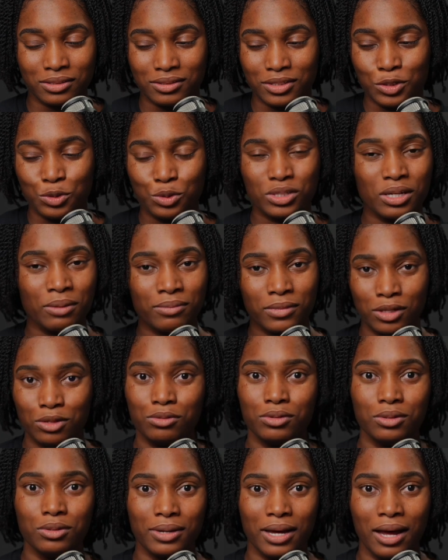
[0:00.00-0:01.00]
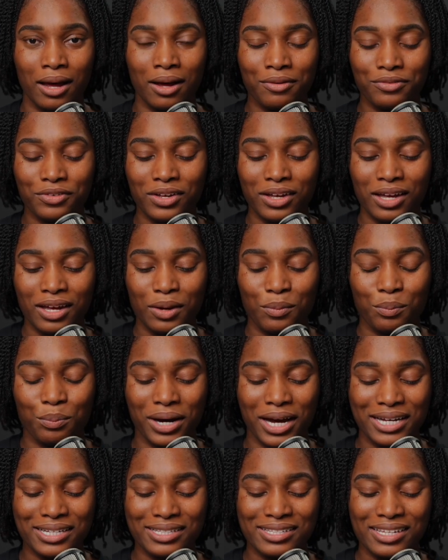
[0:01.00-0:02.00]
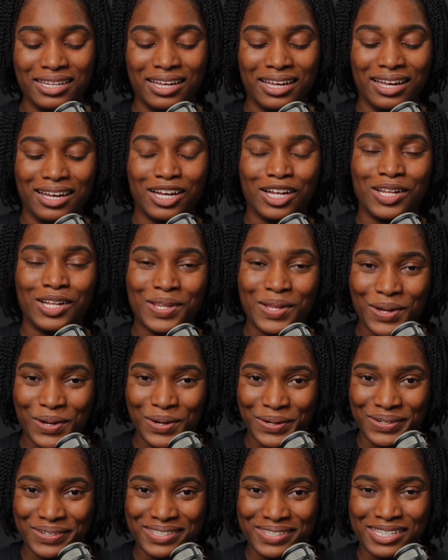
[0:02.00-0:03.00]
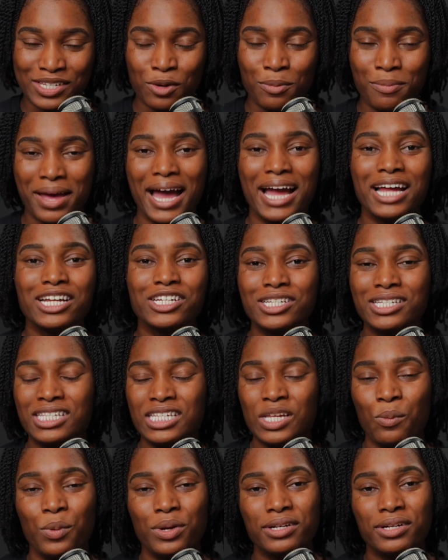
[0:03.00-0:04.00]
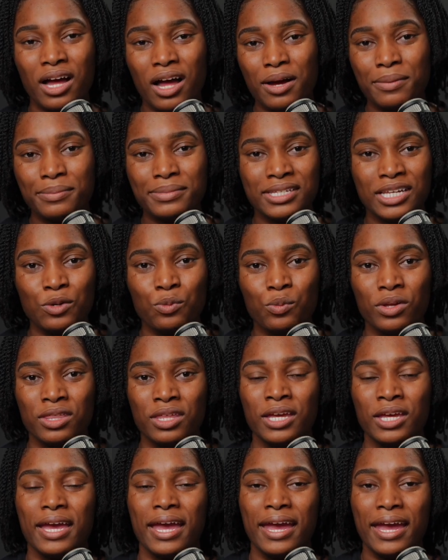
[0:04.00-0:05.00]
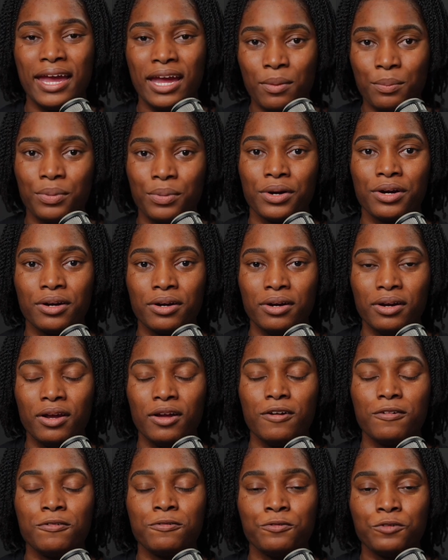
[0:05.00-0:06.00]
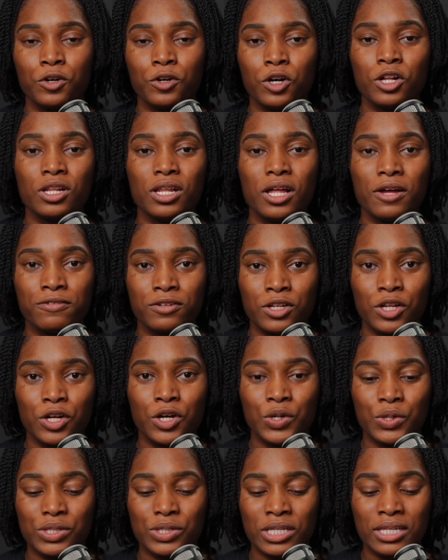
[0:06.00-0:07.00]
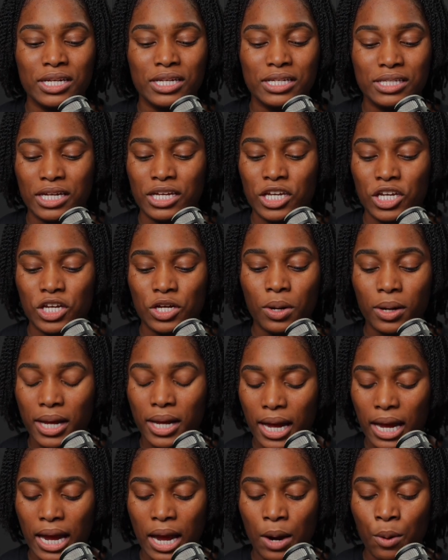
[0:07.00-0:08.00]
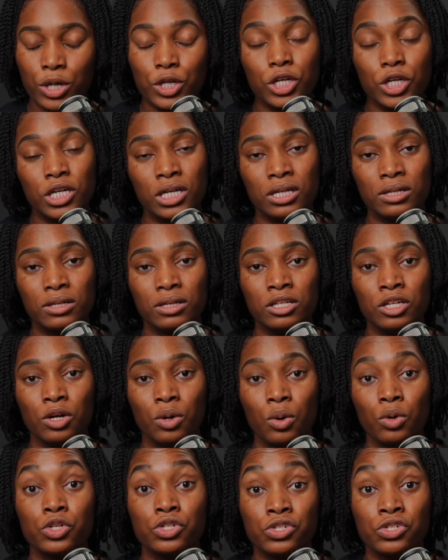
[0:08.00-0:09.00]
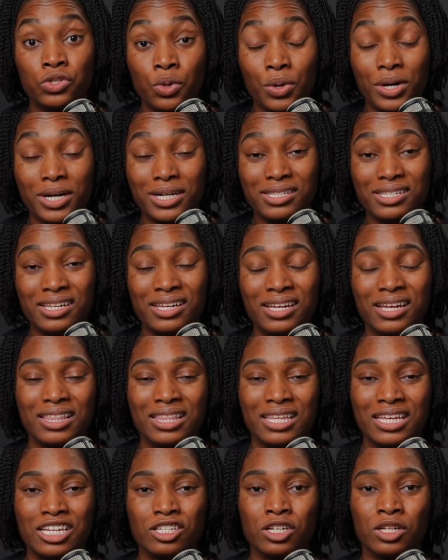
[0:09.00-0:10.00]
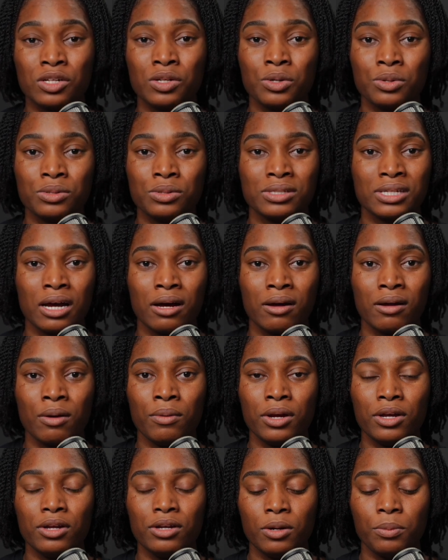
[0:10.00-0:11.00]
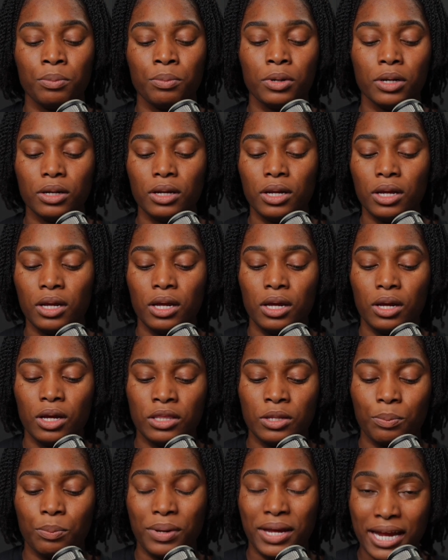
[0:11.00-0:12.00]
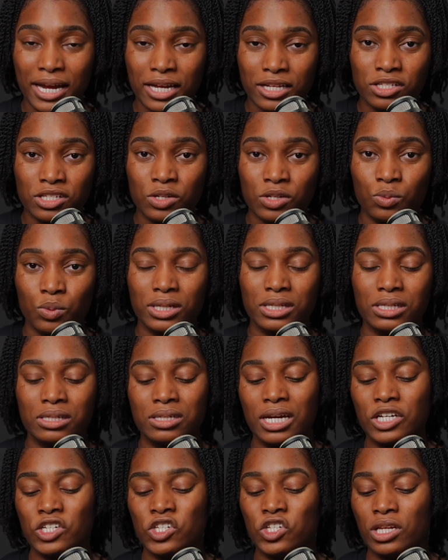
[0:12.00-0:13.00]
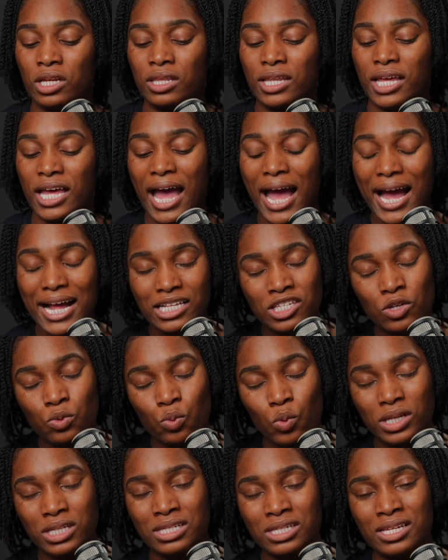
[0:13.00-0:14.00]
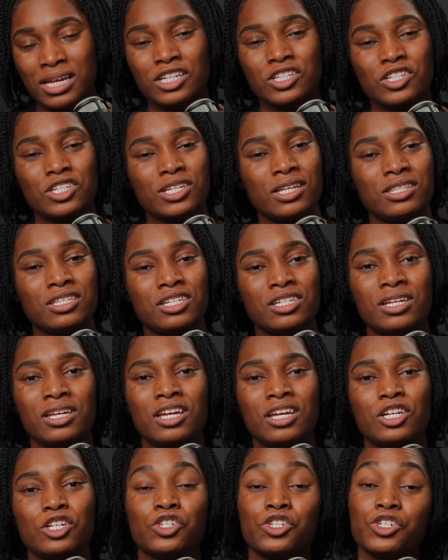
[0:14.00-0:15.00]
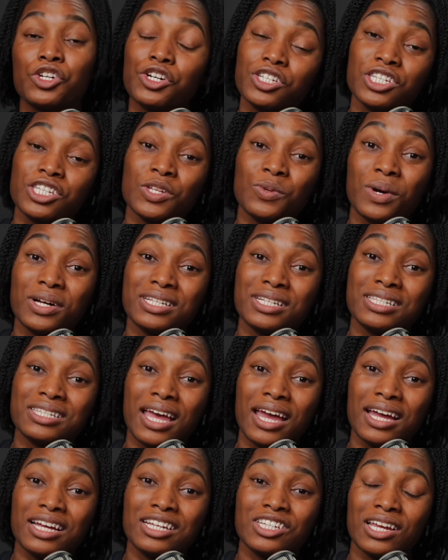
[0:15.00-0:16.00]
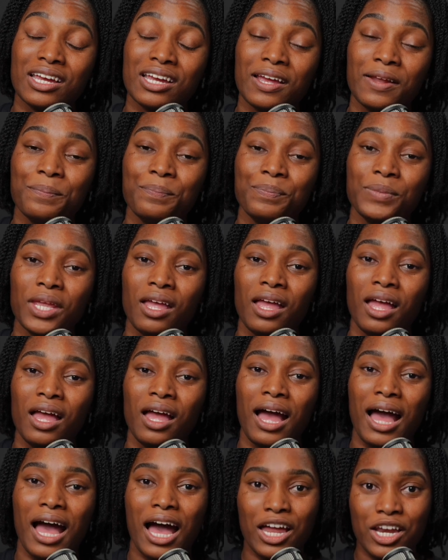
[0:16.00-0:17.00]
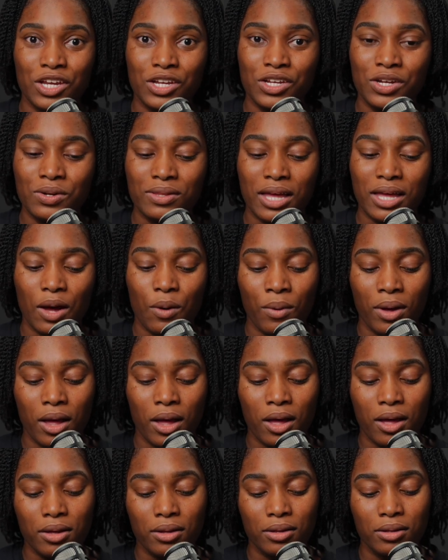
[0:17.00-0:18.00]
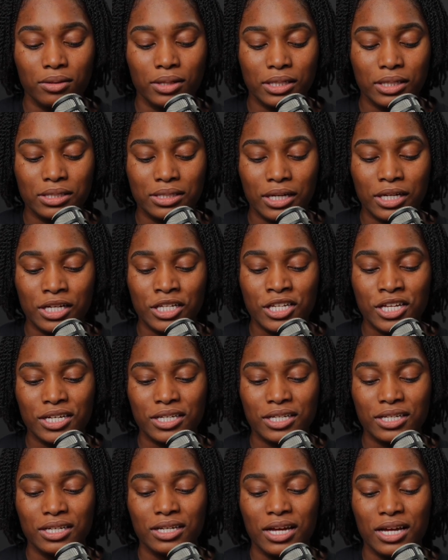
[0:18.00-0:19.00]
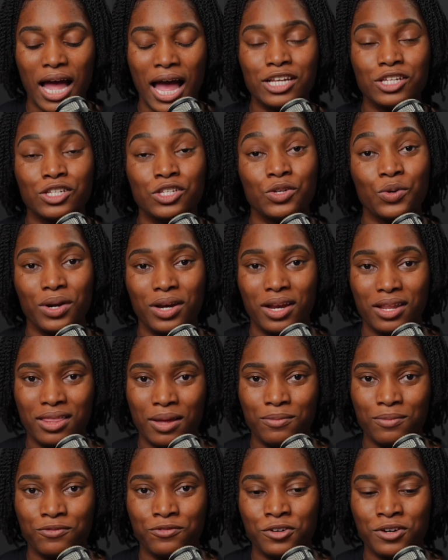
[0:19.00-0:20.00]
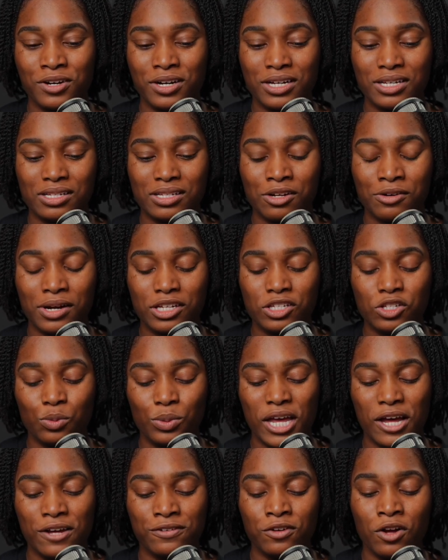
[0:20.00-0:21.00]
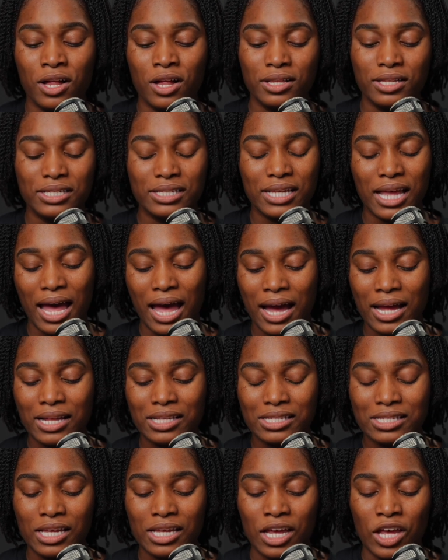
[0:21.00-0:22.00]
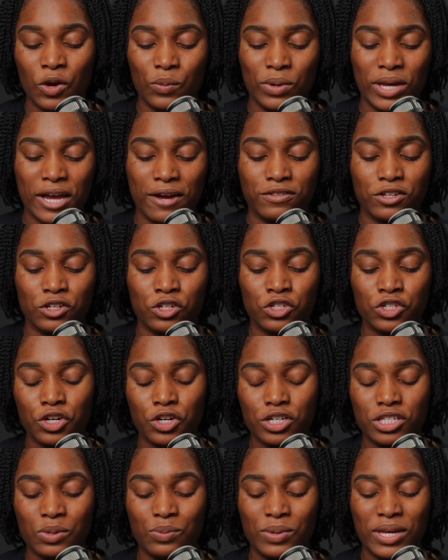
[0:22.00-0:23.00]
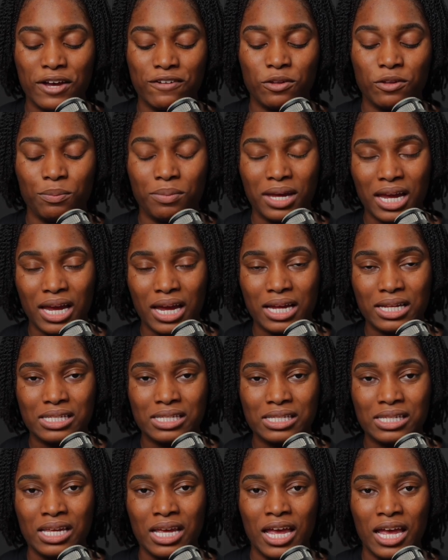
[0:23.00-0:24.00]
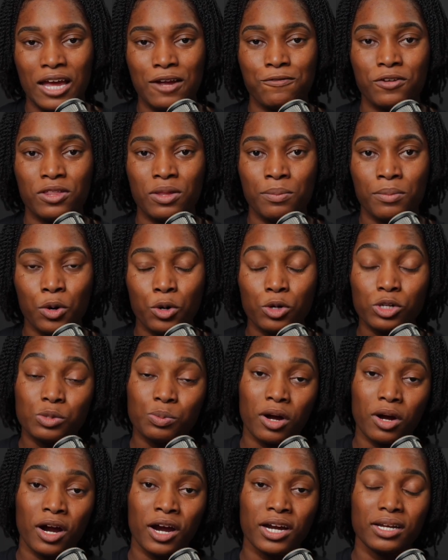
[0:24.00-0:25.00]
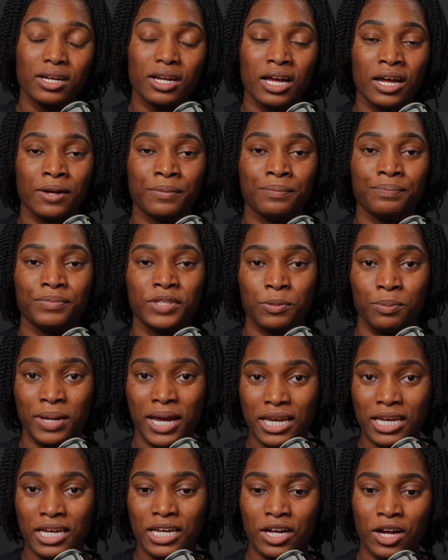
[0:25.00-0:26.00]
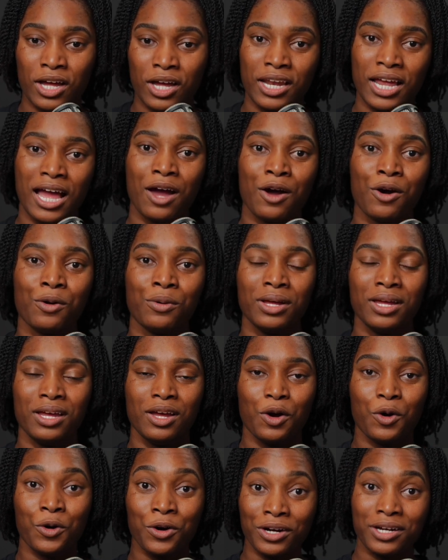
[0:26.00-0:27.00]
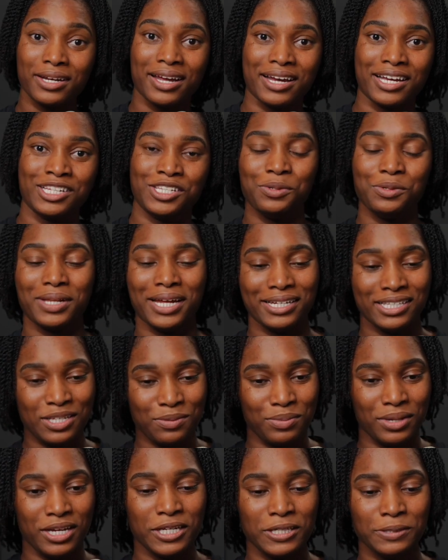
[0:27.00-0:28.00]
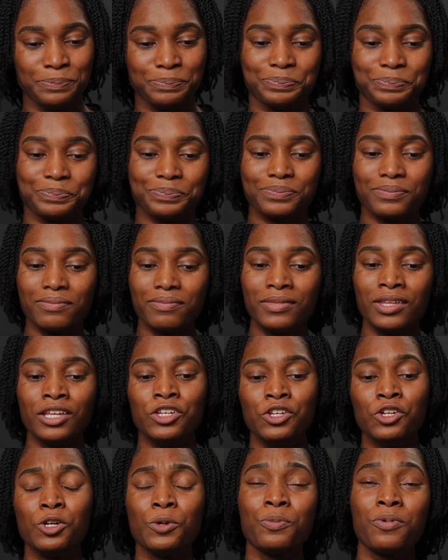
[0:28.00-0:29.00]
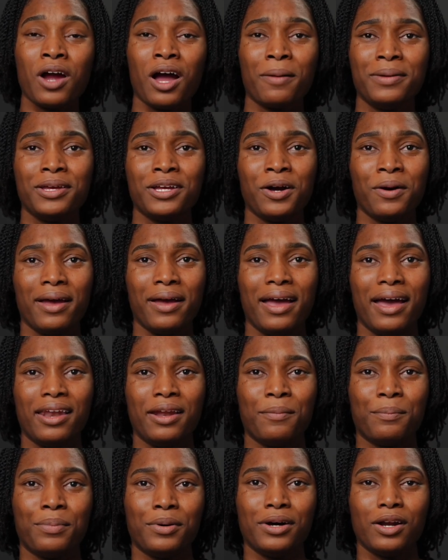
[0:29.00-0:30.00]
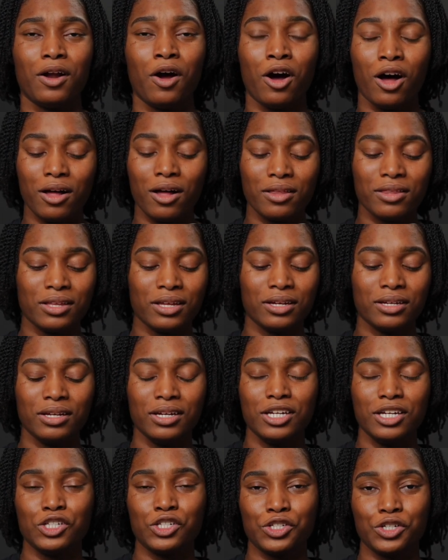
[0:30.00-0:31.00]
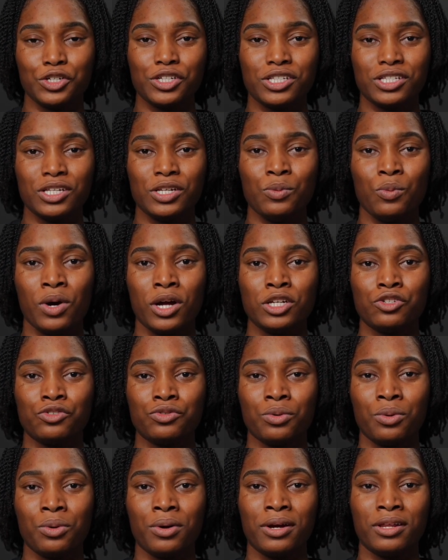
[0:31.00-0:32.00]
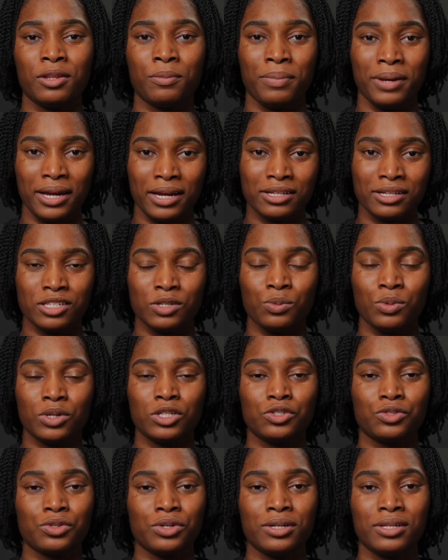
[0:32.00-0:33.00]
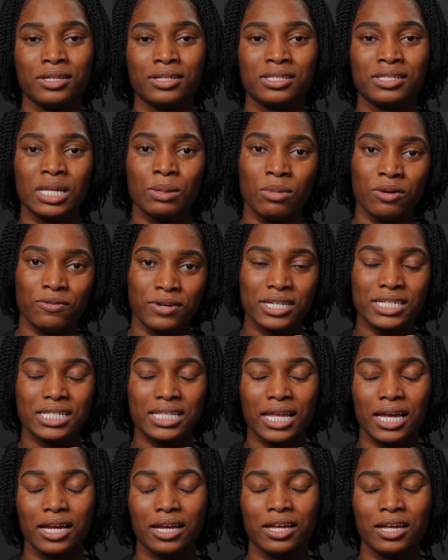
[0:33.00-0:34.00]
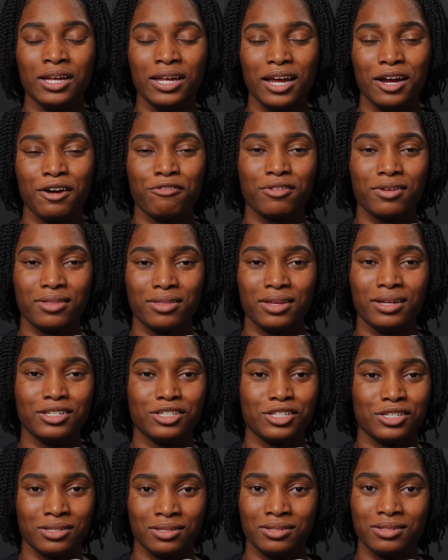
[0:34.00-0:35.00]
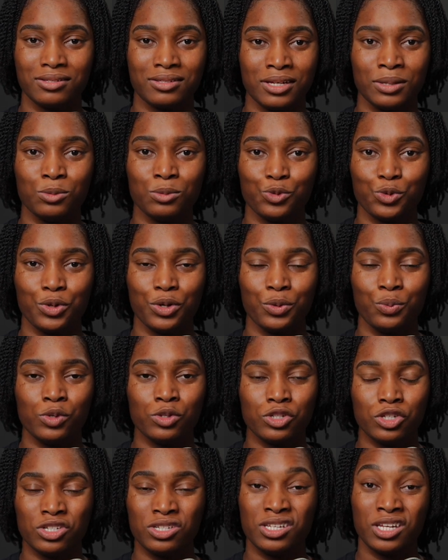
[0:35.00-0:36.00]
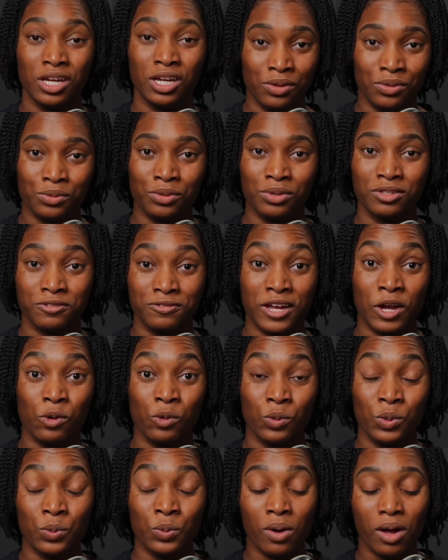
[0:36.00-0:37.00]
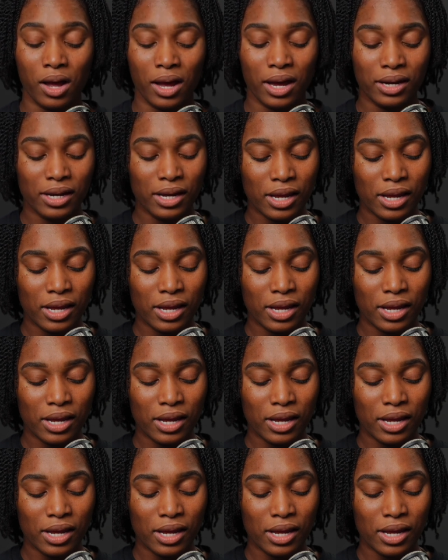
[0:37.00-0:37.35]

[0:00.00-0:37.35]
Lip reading: use something you do have. But clothes. So imagine someone comes in with a hamper full of clothes and they say to you, okay, I want you to, sort these clothes out. I want you to put the pants in one section and the hats in one section and the shirts in one section. How do you do that? Well, let's take a look. I sorted them for us. All right, so we have all these hats, we have the shirts, and we have the pants. And for the most part, depending on how organized you like to be, you'll probably go ahead and put all the shirts in one drawer and the pants in one drawer. And then some of us like everything just in the same drawer and we'll just dig through it to find what we want.